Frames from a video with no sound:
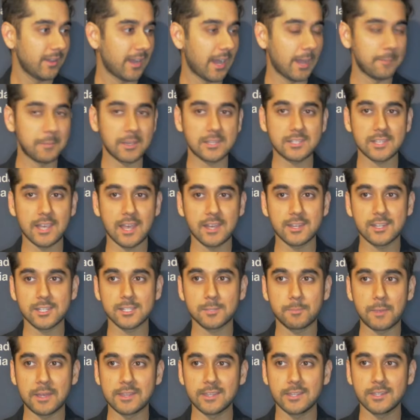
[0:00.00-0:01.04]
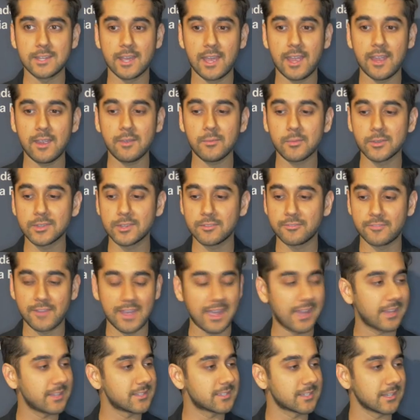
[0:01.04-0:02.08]
I'm excited to spend the day with the
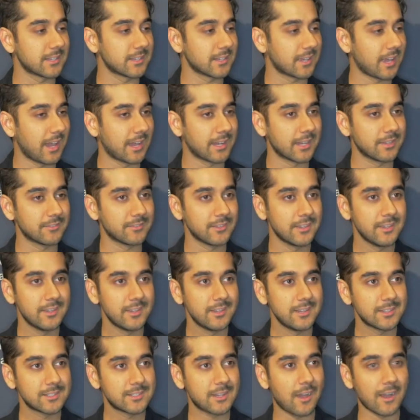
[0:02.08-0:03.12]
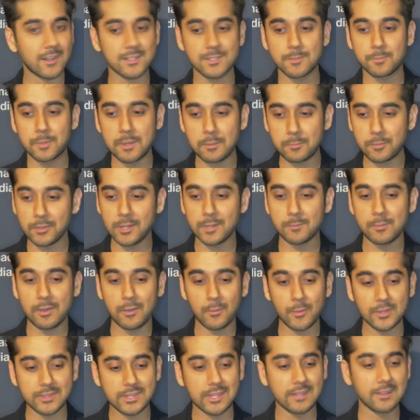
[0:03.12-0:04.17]
fans and kind of talk to people
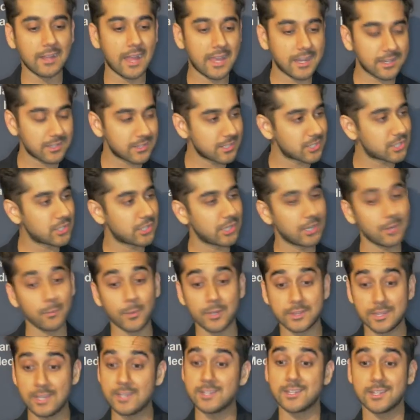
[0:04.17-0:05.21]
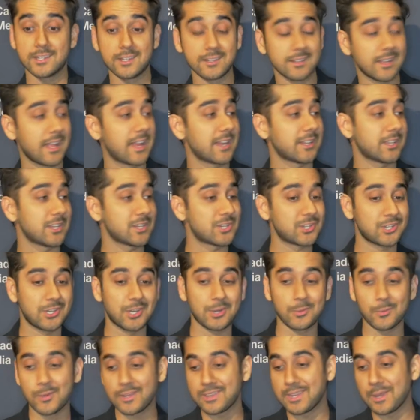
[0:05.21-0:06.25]
about what they like this year, what they didn't like this
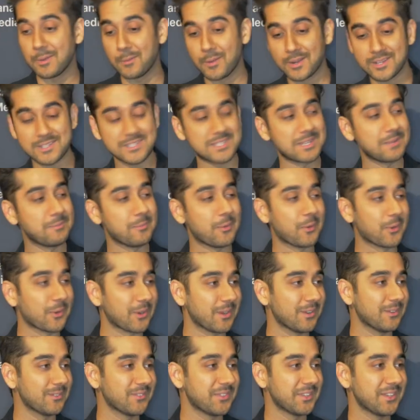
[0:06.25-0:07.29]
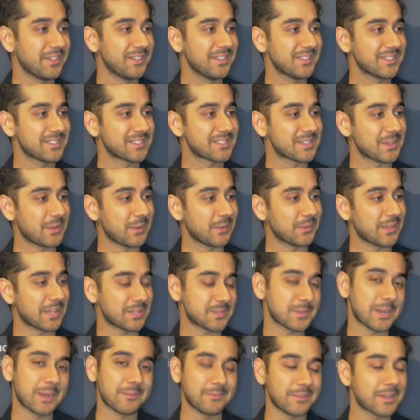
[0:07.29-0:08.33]
year, what they want to see more of. So that's
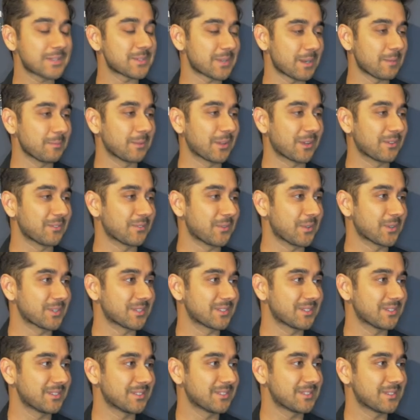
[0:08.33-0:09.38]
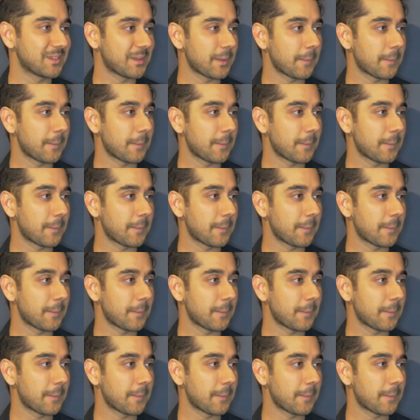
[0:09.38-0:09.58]
what I'm looking forward to.